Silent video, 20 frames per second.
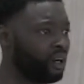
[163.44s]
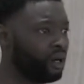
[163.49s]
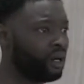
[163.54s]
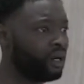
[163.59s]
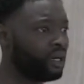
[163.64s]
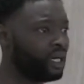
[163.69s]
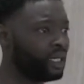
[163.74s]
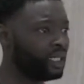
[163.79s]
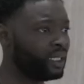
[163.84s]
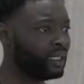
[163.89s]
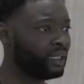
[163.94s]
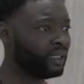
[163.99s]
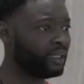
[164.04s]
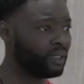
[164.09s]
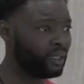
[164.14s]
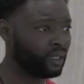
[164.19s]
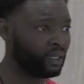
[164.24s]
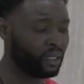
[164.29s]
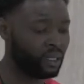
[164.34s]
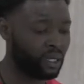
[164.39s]
heart,
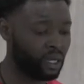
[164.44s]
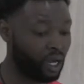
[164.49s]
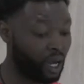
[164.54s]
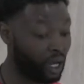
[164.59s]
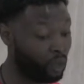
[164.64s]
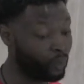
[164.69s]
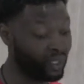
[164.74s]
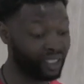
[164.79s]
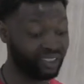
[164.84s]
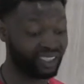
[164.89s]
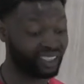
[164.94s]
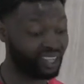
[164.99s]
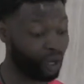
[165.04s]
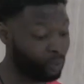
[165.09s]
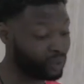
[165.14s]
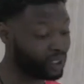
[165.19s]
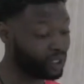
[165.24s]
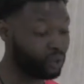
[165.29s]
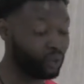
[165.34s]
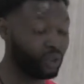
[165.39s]
and I
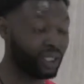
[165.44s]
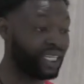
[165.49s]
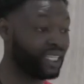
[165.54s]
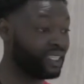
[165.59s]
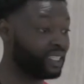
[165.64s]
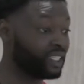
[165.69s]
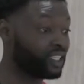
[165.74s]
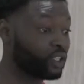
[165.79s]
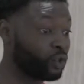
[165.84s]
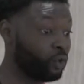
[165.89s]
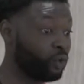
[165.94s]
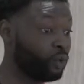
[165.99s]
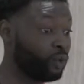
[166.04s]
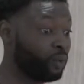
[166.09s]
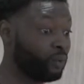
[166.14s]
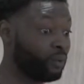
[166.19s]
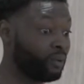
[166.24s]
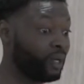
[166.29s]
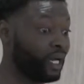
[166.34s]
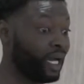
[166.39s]
was a good kid at
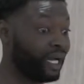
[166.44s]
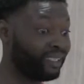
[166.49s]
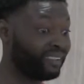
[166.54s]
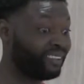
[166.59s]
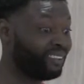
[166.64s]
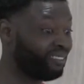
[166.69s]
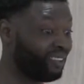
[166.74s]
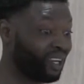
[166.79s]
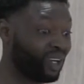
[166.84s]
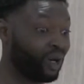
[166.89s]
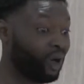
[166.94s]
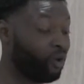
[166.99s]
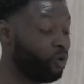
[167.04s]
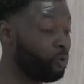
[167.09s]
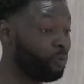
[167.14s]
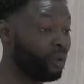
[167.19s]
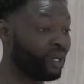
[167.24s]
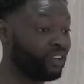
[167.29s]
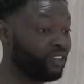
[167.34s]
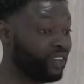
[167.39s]
school and I got
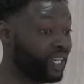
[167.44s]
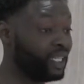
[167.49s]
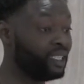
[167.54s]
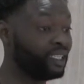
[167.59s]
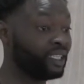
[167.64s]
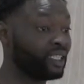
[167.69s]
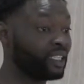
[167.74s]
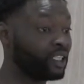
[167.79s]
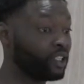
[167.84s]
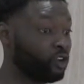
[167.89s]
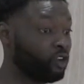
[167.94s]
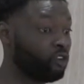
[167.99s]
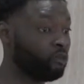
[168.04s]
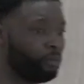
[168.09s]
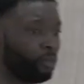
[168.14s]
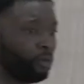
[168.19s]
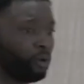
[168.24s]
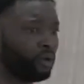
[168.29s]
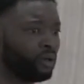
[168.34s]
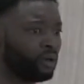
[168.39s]
all my grades and
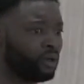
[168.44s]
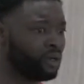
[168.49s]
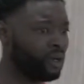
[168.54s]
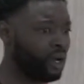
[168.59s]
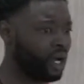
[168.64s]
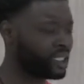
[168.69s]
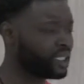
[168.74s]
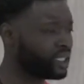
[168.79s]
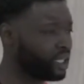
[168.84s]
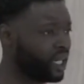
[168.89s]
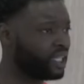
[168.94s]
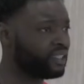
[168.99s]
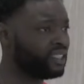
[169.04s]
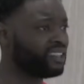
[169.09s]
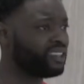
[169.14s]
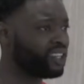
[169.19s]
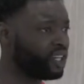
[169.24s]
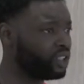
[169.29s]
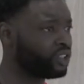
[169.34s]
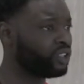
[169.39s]
stuff, but I
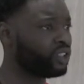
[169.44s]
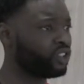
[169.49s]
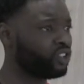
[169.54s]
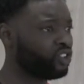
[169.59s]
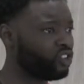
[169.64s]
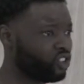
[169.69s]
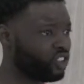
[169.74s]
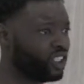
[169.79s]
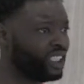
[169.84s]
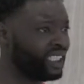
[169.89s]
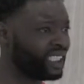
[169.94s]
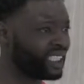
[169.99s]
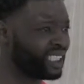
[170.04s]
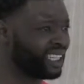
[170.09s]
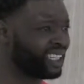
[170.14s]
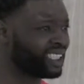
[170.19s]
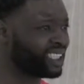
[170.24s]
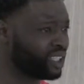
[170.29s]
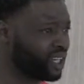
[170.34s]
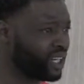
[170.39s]
started to turn to the streets
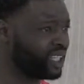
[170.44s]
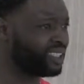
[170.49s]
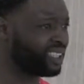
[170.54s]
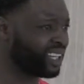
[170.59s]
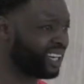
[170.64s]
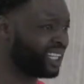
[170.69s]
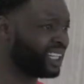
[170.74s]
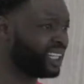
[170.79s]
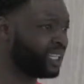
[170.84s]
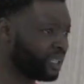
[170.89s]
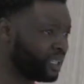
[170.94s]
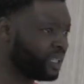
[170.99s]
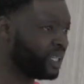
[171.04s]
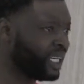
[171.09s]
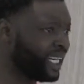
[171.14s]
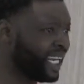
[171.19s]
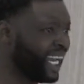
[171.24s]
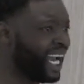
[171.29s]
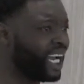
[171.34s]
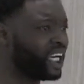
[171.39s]
and I started to kind
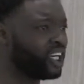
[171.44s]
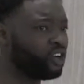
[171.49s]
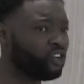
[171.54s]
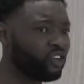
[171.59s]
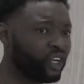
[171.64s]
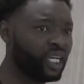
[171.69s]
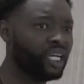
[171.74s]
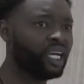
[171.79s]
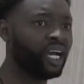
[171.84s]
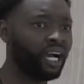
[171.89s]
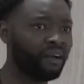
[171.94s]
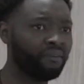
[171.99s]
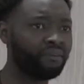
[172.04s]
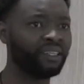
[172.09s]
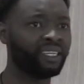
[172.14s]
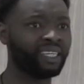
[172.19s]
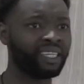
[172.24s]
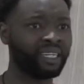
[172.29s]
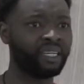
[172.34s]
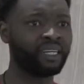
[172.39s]
of get angry
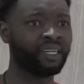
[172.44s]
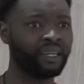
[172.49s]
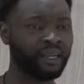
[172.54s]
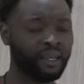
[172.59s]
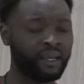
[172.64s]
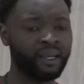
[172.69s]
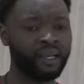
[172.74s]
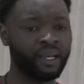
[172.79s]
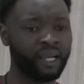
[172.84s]
after